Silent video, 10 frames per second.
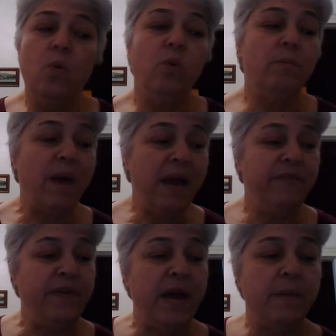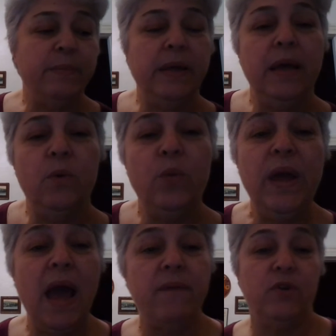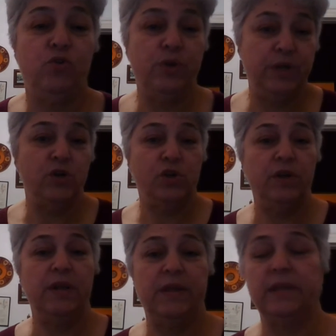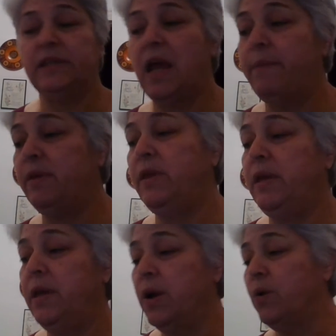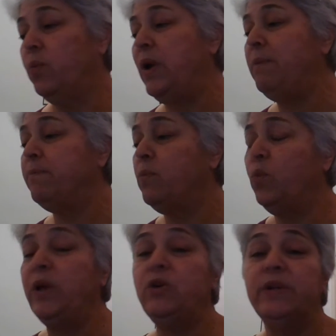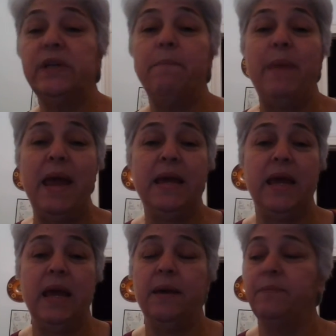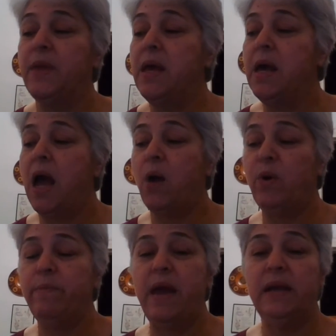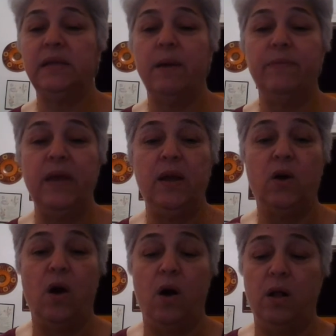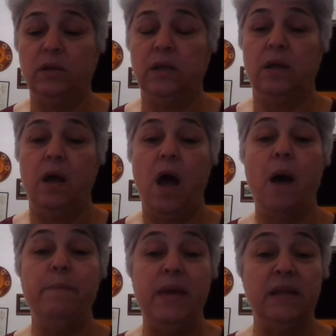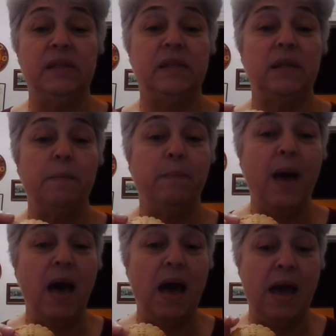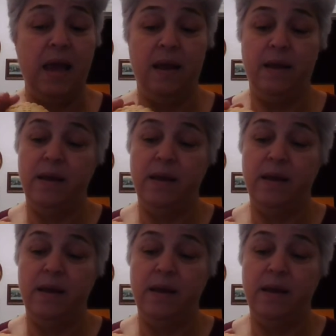Well, my family, we have a tradition at this time of the year. We do some baking, and we make something called a mince pie.